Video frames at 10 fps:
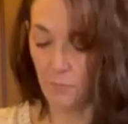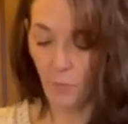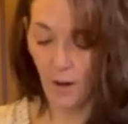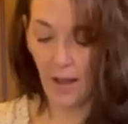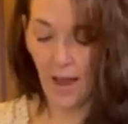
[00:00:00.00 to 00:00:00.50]

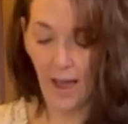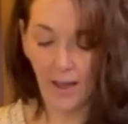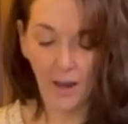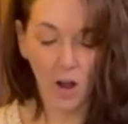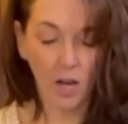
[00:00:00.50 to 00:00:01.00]
what I
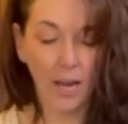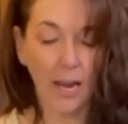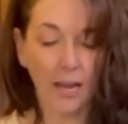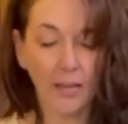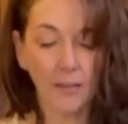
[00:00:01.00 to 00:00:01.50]
had on
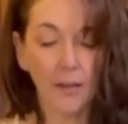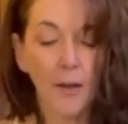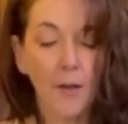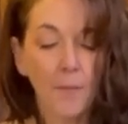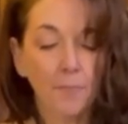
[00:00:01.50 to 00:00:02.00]
hand.
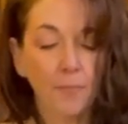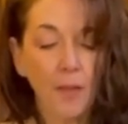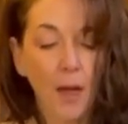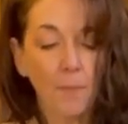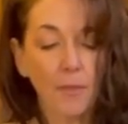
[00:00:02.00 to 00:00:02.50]

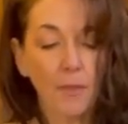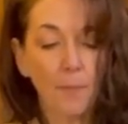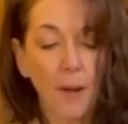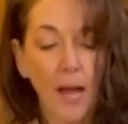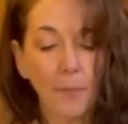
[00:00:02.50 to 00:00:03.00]
Um, the
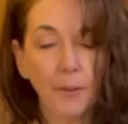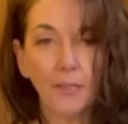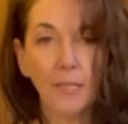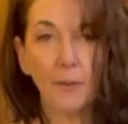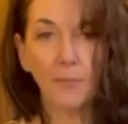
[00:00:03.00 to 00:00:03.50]

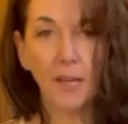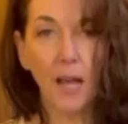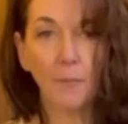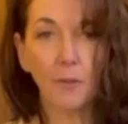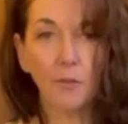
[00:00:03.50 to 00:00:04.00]
piping tip that
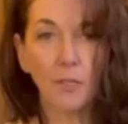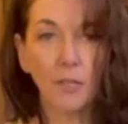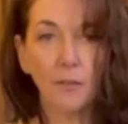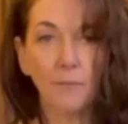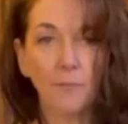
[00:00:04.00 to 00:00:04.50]
I'm
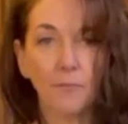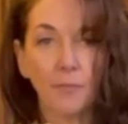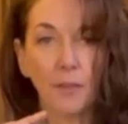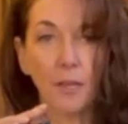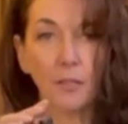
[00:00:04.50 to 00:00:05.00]
using
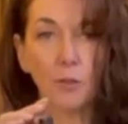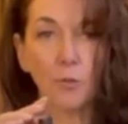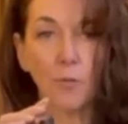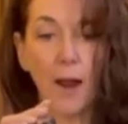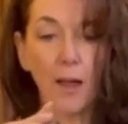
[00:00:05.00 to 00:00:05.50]
is a
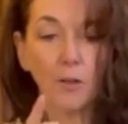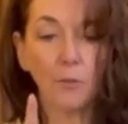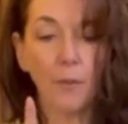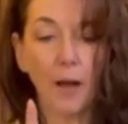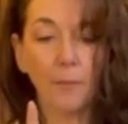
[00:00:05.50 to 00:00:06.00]

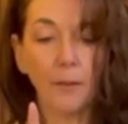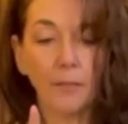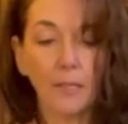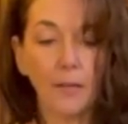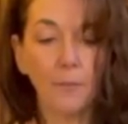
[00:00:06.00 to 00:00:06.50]
round piping
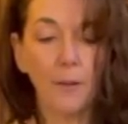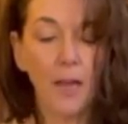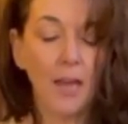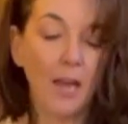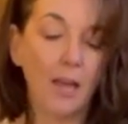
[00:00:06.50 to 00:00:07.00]
tip,
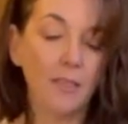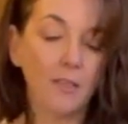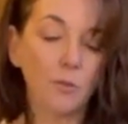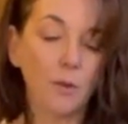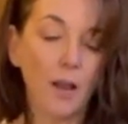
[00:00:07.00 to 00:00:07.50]
and
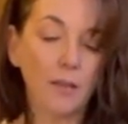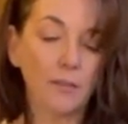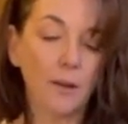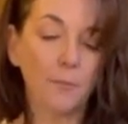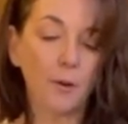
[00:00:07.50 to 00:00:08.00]
this one
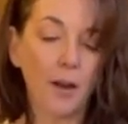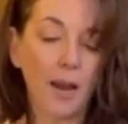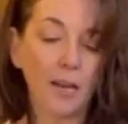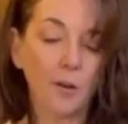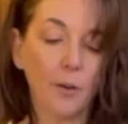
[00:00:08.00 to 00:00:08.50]
has number
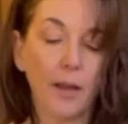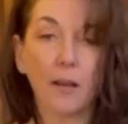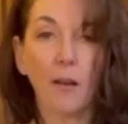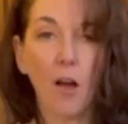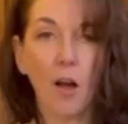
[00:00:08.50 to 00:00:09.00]

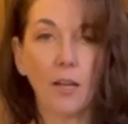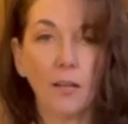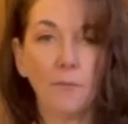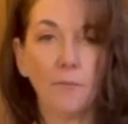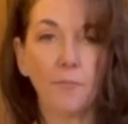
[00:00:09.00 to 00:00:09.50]
808 on
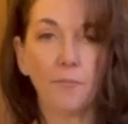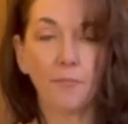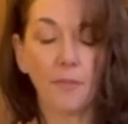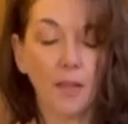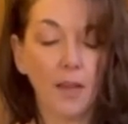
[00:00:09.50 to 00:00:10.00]
it.
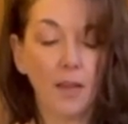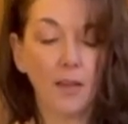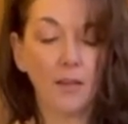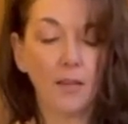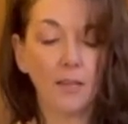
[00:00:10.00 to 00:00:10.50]

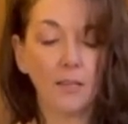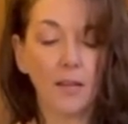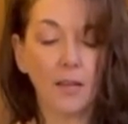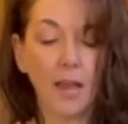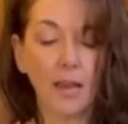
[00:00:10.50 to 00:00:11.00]
And it,
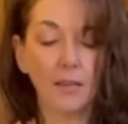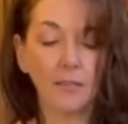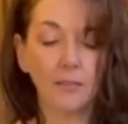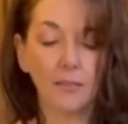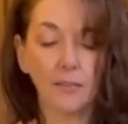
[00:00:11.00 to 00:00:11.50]
again,
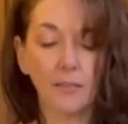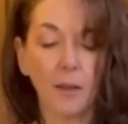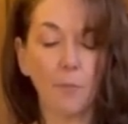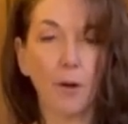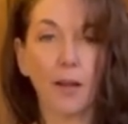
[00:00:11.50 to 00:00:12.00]
is the
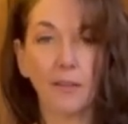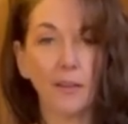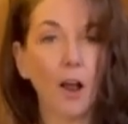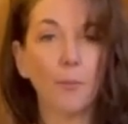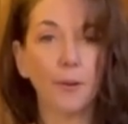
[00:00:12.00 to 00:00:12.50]
same brand,
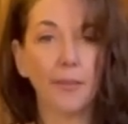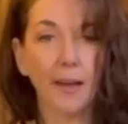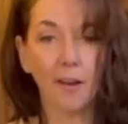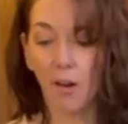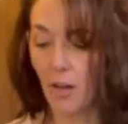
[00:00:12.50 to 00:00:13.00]
and I'll put
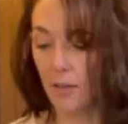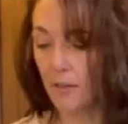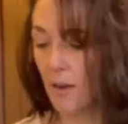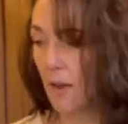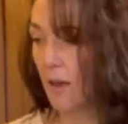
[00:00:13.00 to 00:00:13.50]
that on